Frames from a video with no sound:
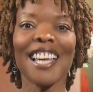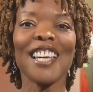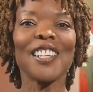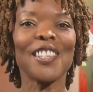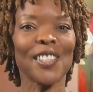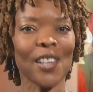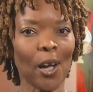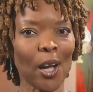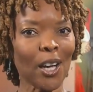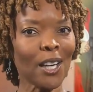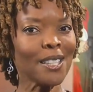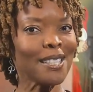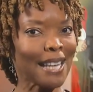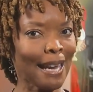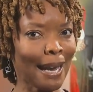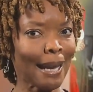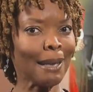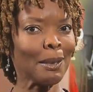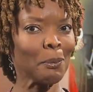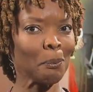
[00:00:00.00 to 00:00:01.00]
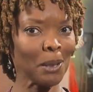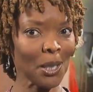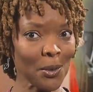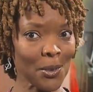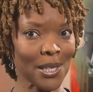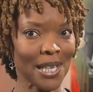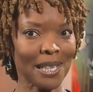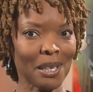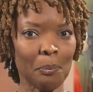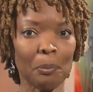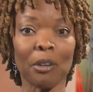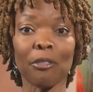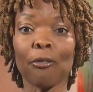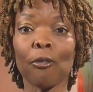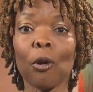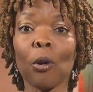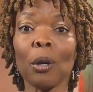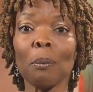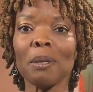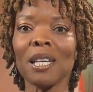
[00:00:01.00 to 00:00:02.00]
songs, and music
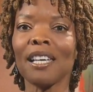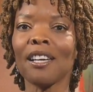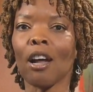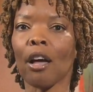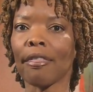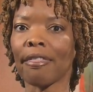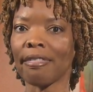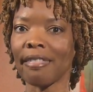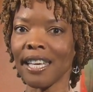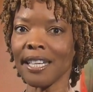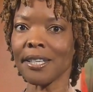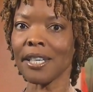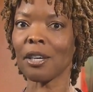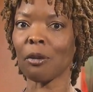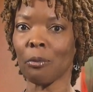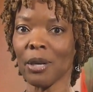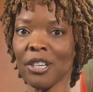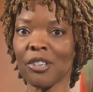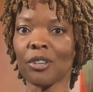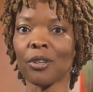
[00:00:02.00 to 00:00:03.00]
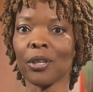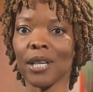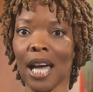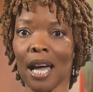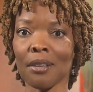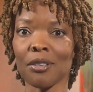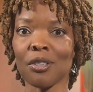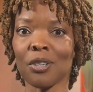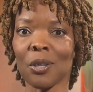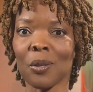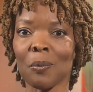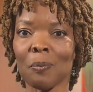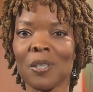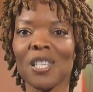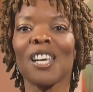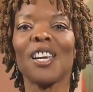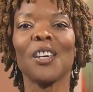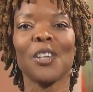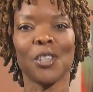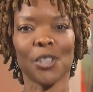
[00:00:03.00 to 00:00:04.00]
performed in authentic regional costumes
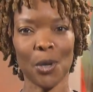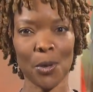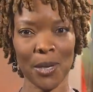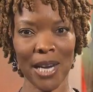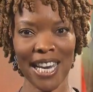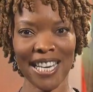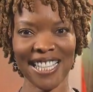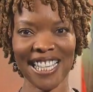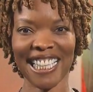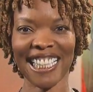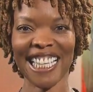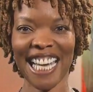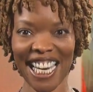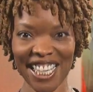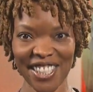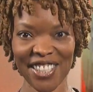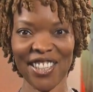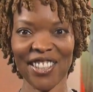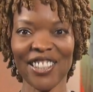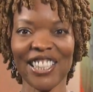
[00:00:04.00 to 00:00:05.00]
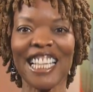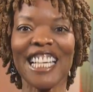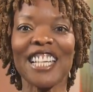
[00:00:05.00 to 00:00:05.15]
showcasing national